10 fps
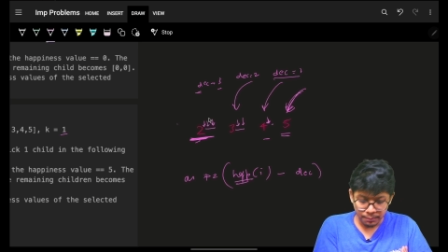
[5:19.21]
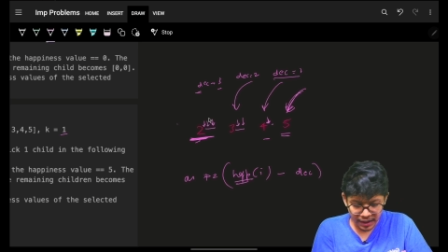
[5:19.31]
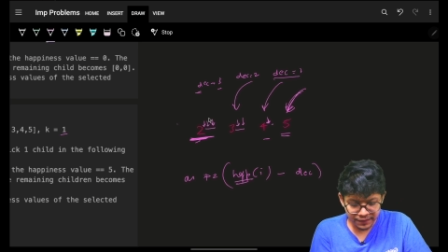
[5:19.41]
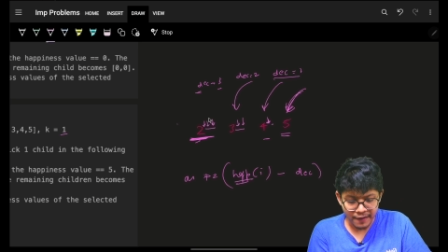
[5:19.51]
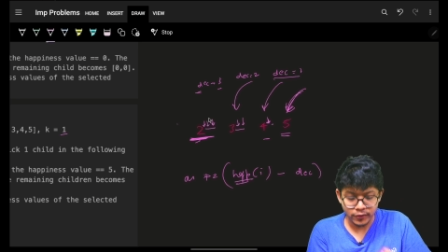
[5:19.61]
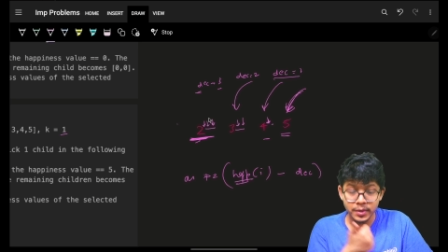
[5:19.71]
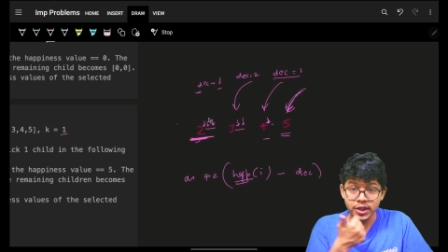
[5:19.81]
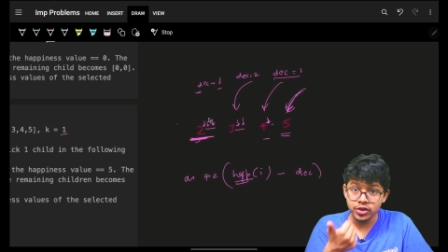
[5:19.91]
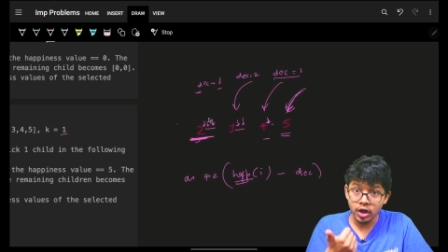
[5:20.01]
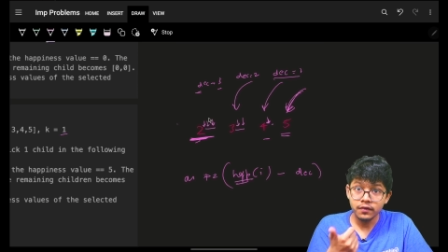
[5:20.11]
but we have to
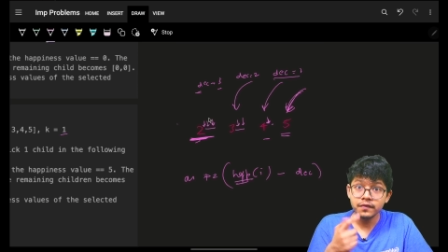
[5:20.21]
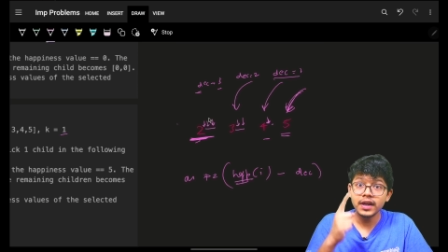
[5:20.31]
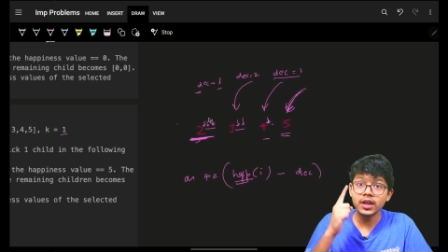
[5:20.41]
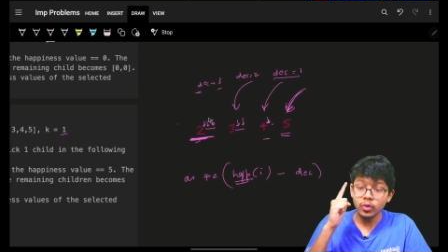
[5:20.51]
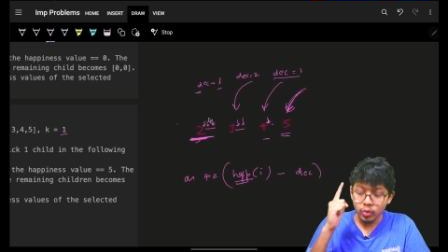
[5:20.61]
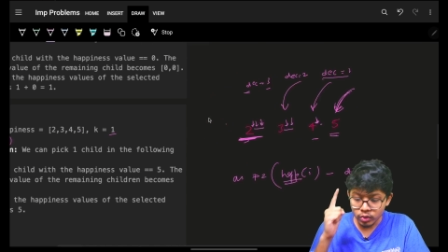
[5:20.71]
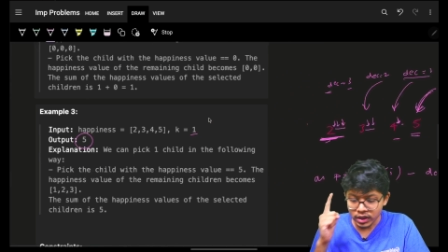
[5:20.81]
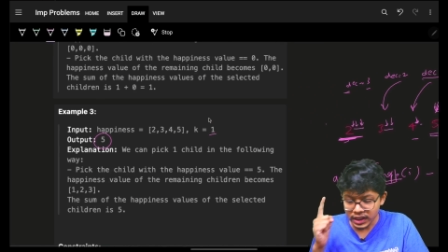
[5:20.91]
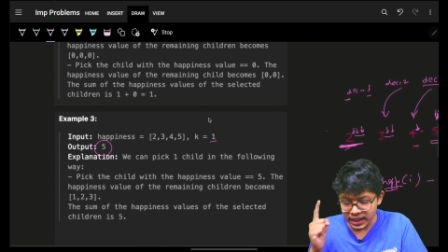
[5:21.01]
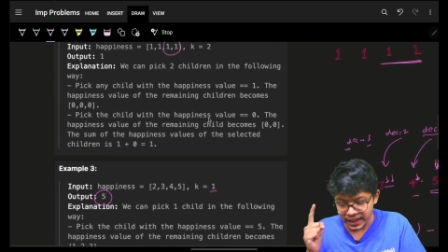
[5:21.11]
make sure we are
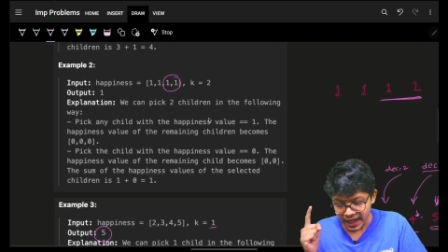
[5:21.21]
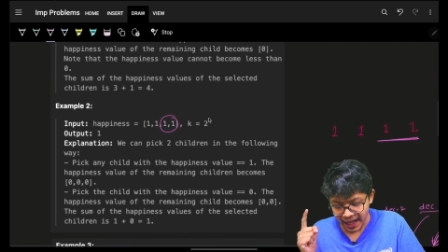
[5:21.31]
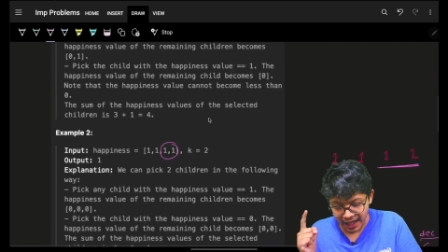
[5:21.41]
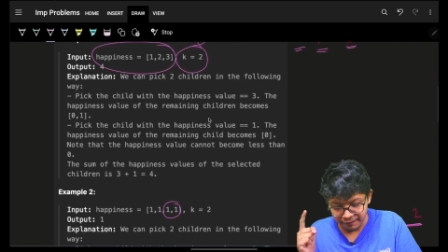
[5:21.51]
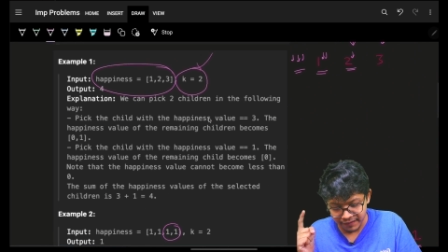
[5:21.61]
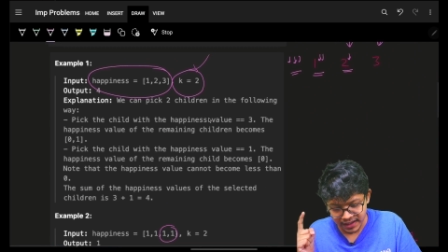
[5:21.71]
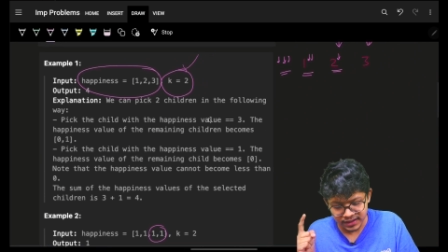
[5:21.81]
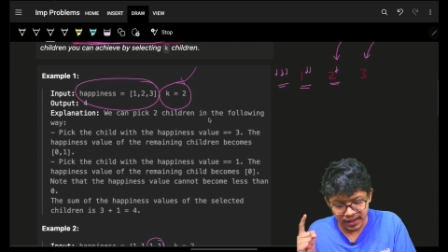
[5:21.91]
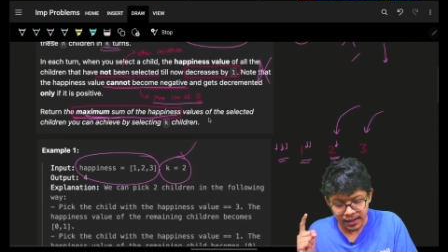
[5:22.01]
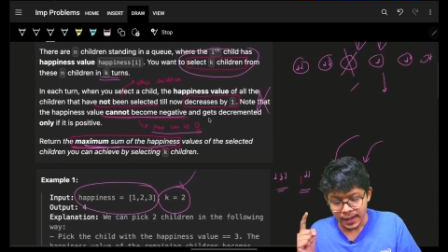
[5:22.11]
only having
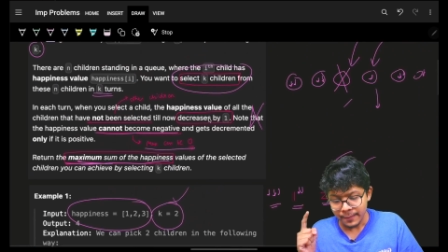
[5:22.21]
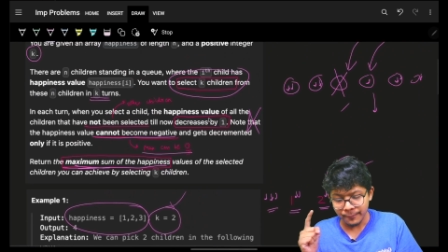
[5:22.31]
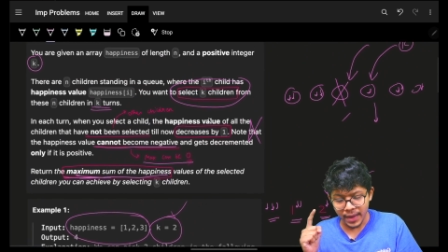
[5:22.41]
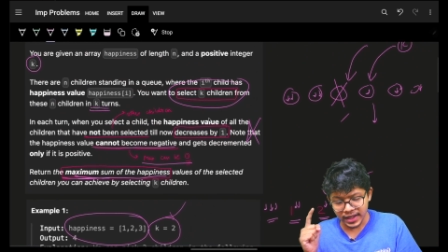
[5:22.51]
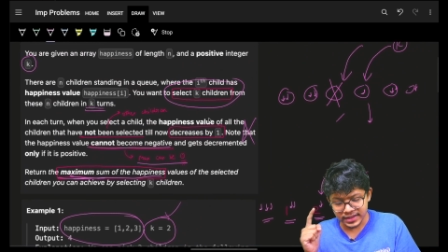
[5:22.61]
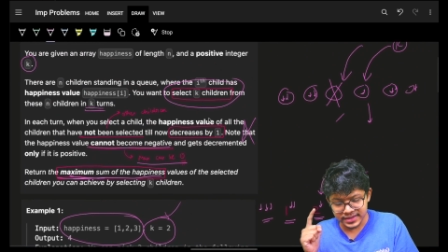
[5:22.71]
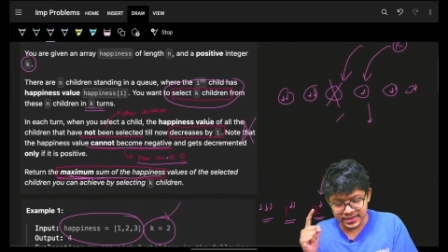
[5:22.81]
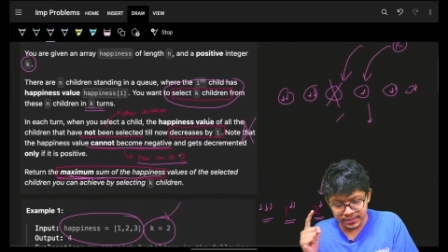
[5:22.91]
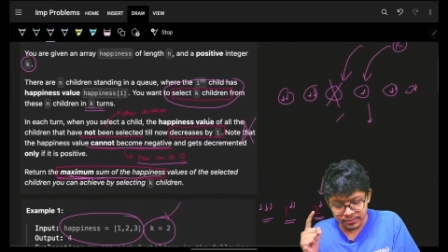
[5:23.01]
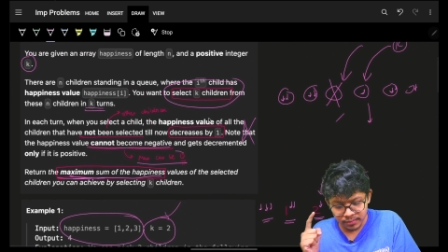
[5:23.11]
the
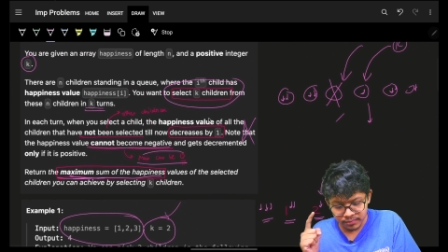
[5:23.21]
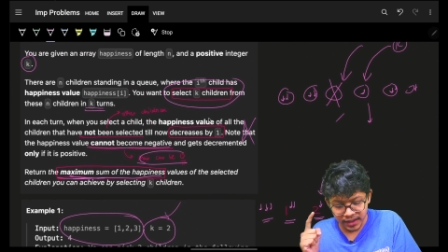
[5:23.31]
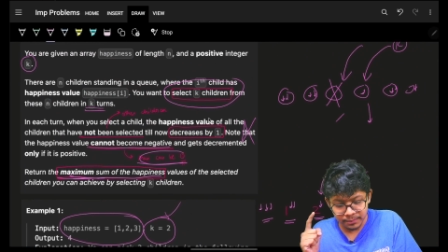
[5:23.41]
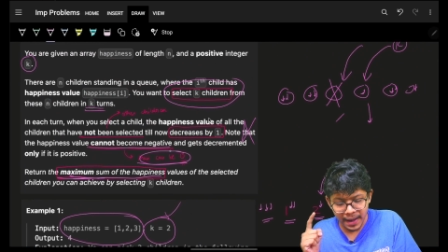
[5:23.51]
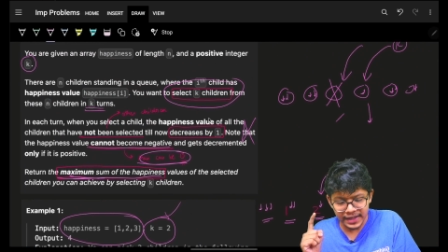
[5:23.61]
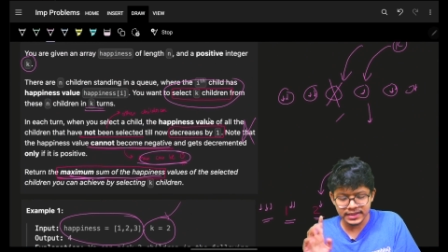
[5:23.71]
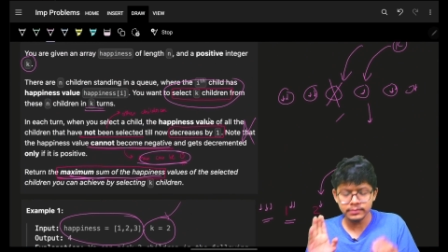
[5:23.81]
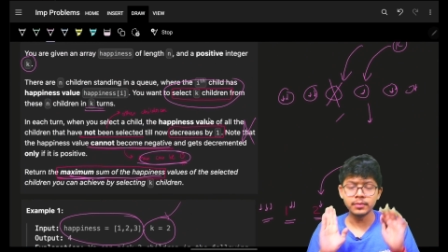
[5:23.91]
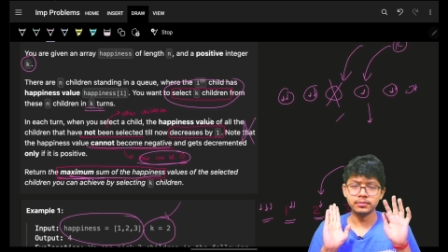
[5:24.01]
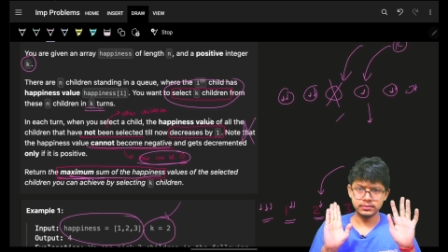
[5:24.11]
maximum, like
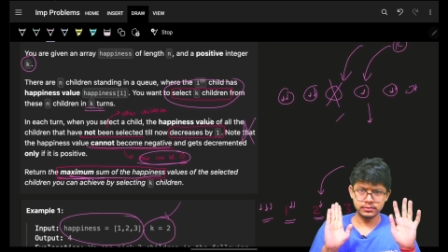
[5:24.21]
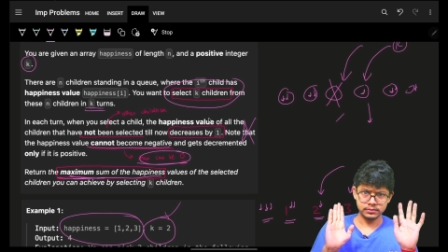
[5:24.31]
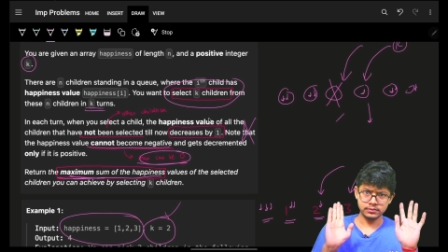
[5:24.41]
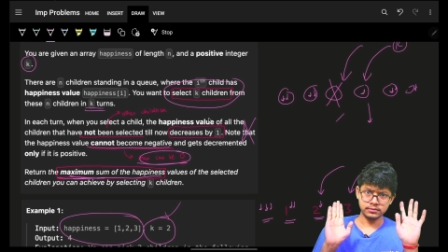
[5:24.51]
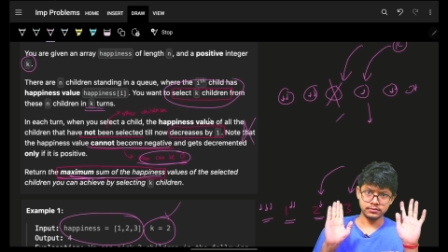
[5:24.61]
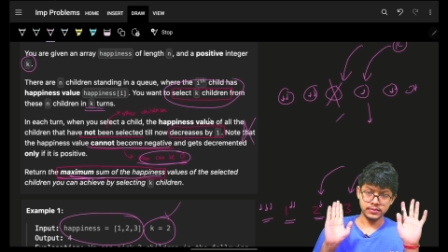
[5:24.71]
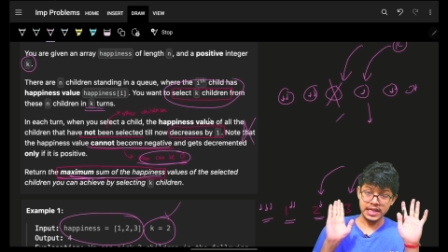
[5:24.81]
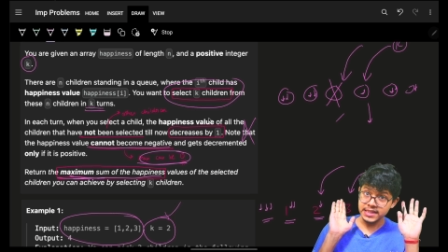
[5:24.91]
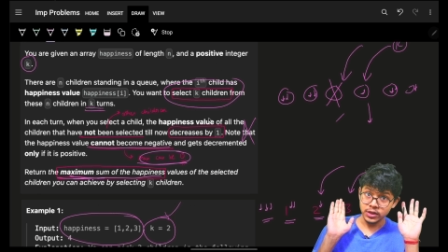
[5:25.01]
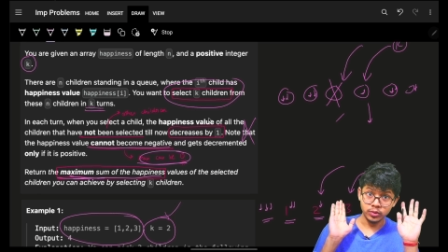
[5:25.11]
maximum
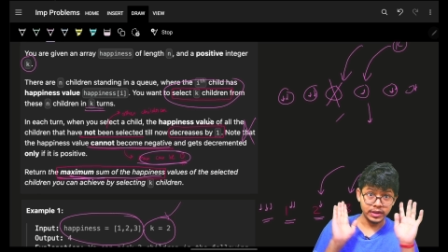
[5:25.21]
is 0,